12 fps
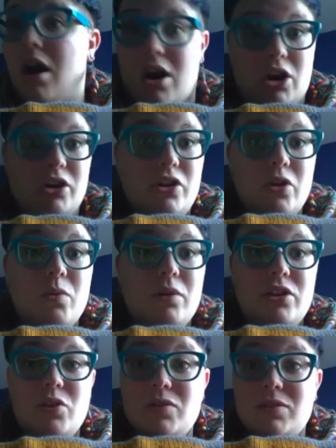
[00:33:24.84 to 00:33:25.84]
argue with
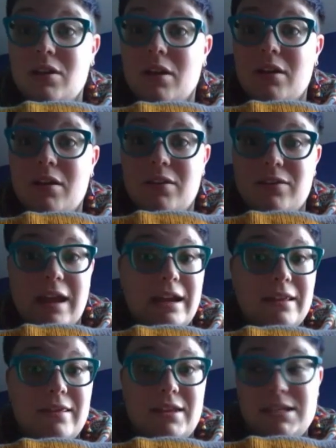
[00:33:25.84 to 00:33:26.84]
you till
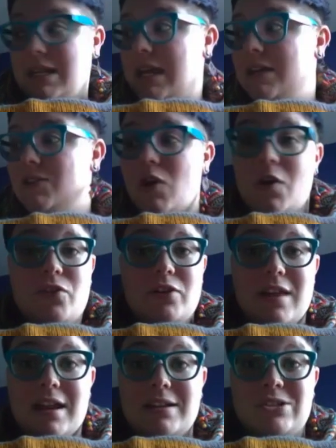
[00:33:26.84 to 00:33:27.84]
the day is over
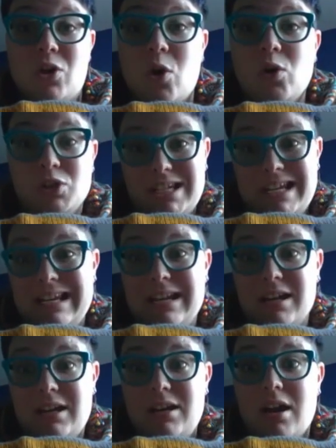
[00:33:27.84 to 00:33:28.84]
that it's
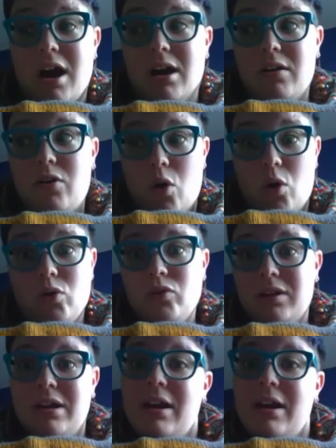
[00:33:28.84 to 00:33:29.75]
golden, not gold.